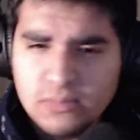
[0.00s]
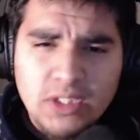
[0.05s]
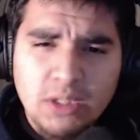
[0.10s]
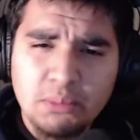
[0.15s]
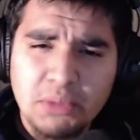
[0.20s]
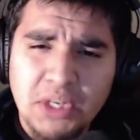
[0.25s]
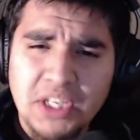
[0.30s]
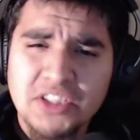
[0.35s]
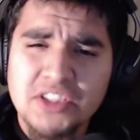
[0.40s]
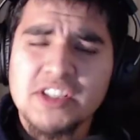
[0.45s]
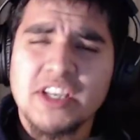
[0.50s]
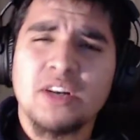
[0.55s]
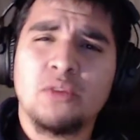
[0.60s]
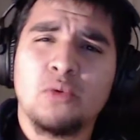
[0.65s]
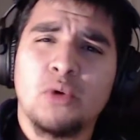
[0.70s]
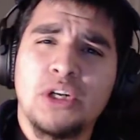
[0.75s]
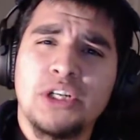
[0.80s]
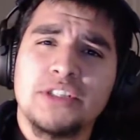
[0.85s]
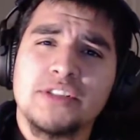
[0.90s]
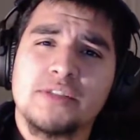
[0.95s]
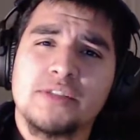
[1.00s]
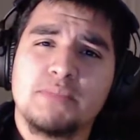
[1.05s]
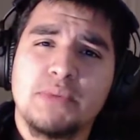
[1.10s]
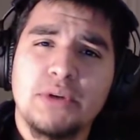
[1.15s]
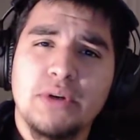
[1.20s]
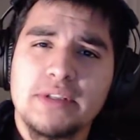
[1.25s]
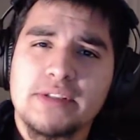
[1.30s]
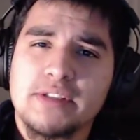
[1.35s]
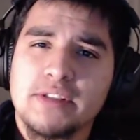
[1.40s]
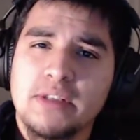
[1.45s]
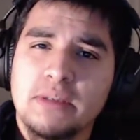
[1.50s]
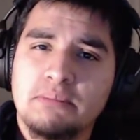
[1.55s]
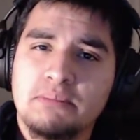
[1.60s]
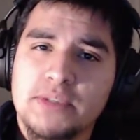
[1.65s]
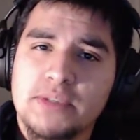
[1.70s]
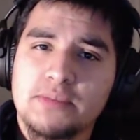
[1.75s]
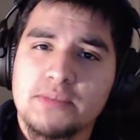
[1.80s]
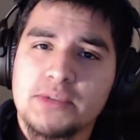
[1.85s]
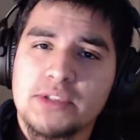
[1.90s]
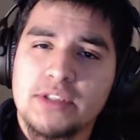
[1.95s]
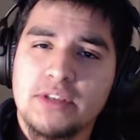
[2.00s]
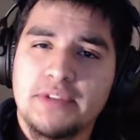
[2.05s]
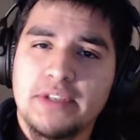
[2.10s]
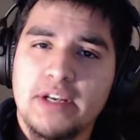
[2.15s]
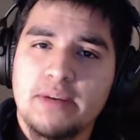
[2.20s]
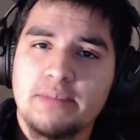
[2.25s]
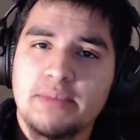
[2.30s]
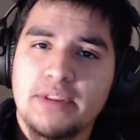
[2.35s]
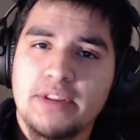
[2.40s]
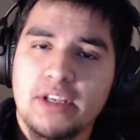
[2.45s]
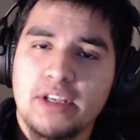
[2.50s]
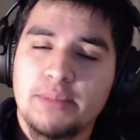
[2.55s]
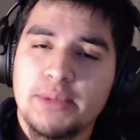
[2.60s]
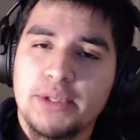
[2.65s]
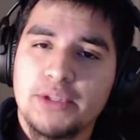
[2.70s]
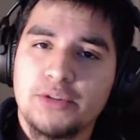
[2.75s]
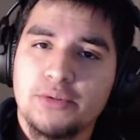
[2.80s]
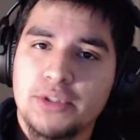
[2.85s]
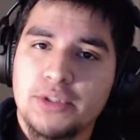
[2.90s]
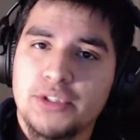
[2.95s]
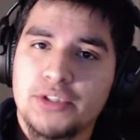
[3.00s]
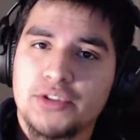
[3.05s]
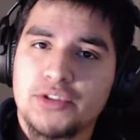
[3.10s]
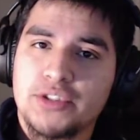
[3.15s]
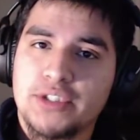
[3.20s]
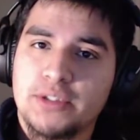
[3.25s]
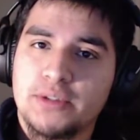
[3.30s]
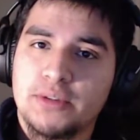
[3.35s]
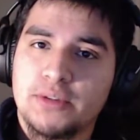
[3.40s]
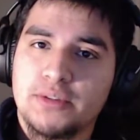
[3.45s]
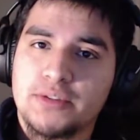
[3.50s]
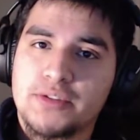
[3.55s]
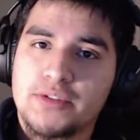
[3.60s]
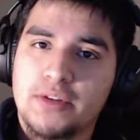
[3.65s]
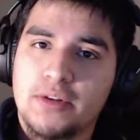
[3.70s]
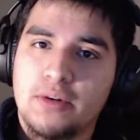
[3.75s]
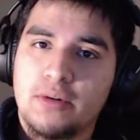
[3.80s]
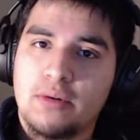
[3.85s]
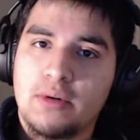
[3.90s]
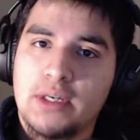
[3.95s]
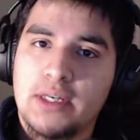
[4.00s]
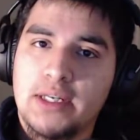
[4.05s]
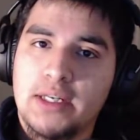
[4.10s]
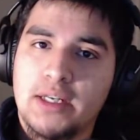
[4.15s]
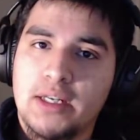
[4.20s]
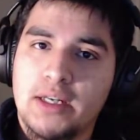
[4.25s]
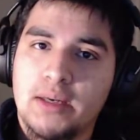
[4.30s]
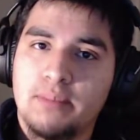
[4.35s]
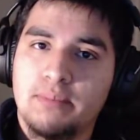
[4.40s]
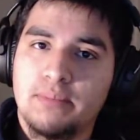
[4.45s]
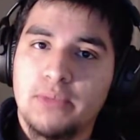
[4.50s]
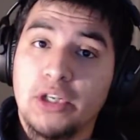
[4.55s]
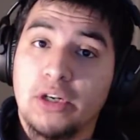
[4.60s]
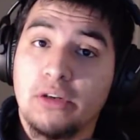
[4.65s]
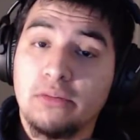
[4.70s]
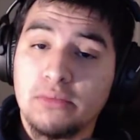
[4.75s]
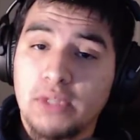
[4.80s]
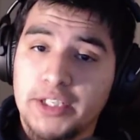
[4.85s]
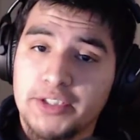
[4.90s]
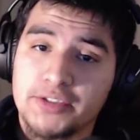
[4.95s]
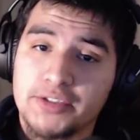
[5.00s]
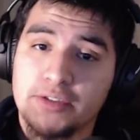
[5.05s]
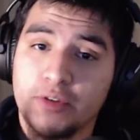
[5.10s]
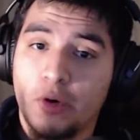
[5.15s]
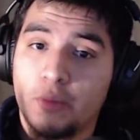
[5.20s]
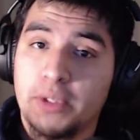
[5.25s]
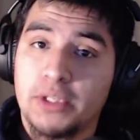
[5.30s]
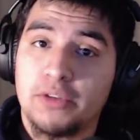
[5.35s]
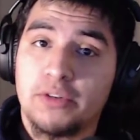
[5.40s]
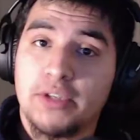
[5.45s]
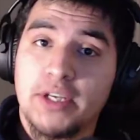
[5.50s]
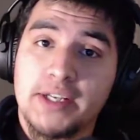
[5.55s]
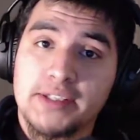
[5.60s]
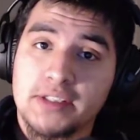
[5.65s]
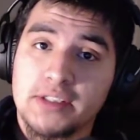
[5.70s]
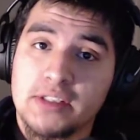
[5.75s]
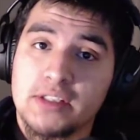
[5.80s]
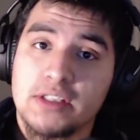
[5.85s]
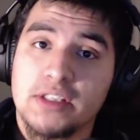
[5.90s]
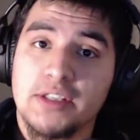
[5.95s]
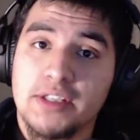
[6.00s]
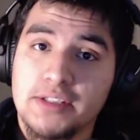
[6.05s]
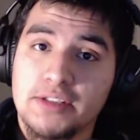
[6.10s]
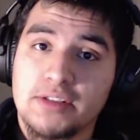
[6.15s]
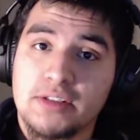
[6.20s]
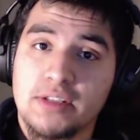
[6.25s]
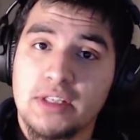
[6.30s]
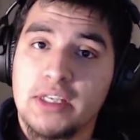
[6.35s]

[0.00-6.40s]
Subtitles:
I just kind of wanted to spew out some stuff that I've been thinking about doing on the channel. So, I just hope that you guys can see this.